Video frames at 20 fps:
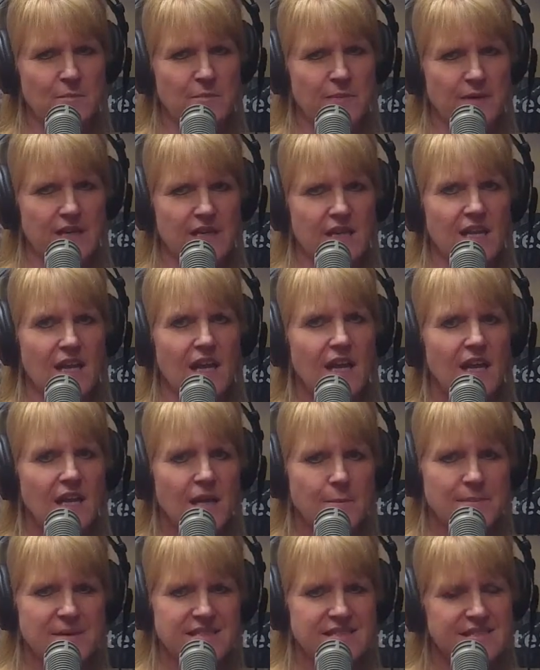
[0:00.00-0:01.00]
but
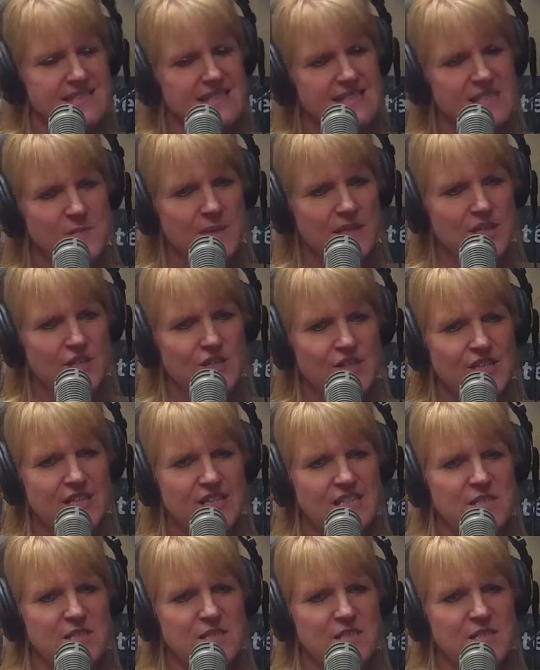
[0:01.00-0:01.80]
business has been good.